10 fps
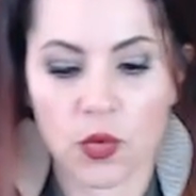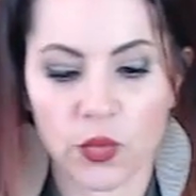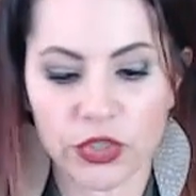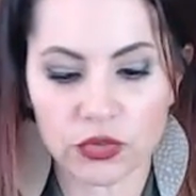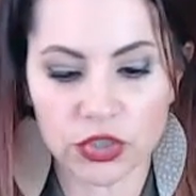
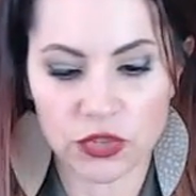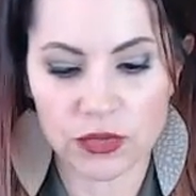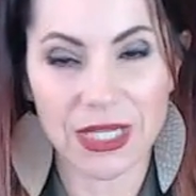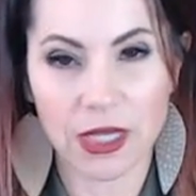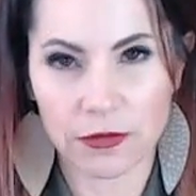when you're
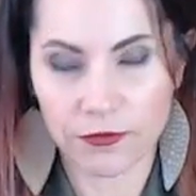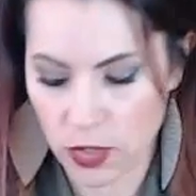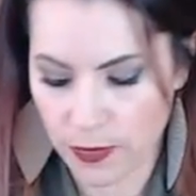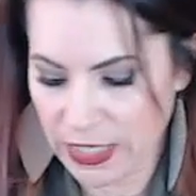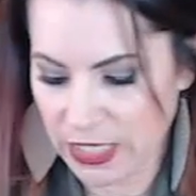using it
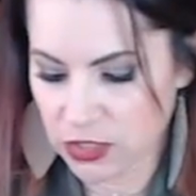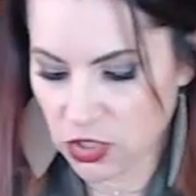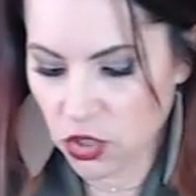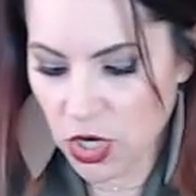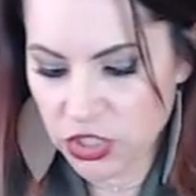for a pizza
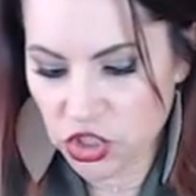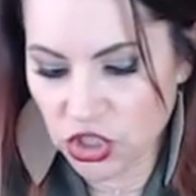crust,